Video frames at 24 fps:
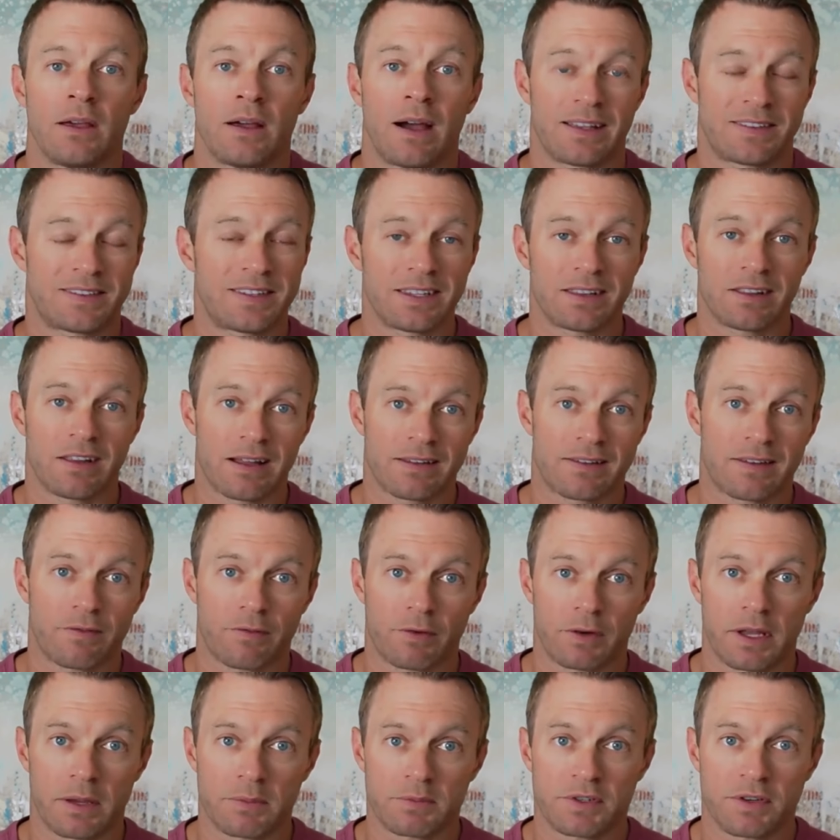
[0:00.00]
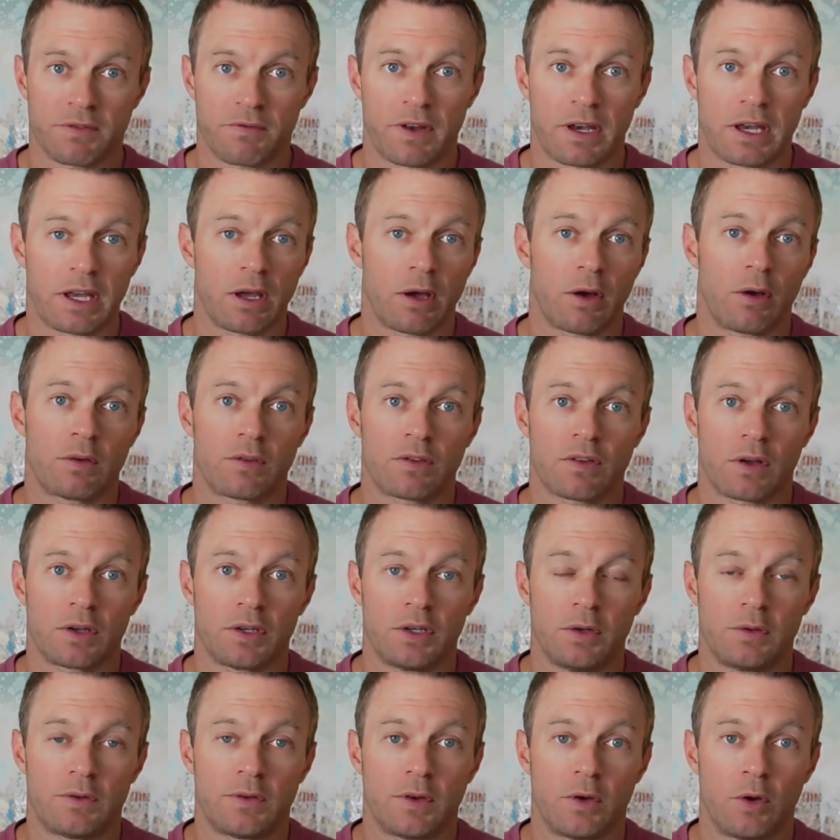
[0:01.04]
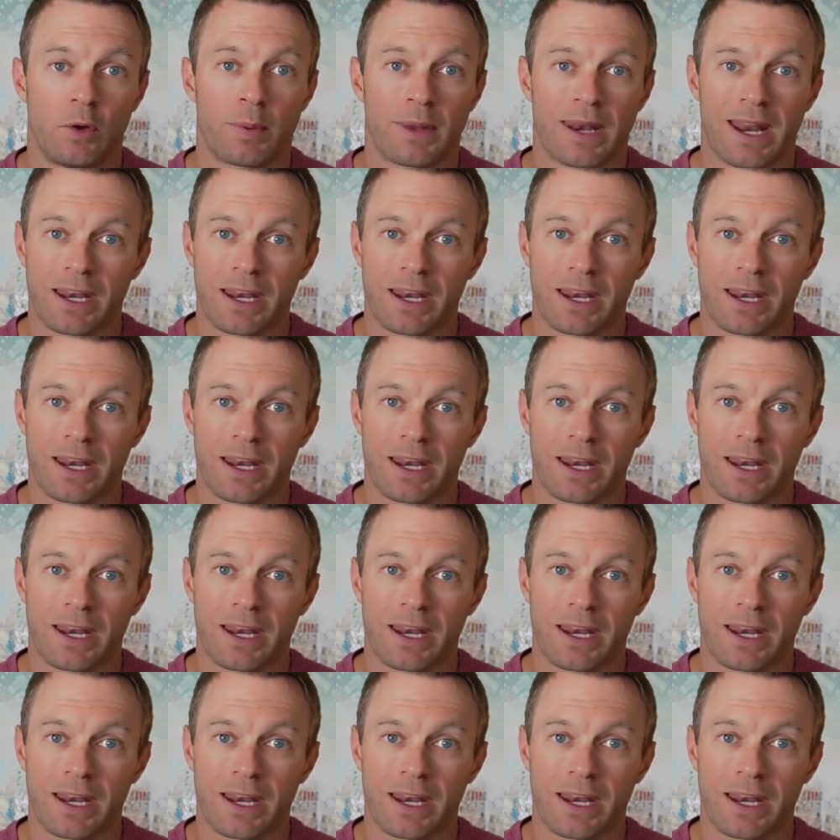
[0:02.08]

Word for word: I see lots of redemption videos on YouTube,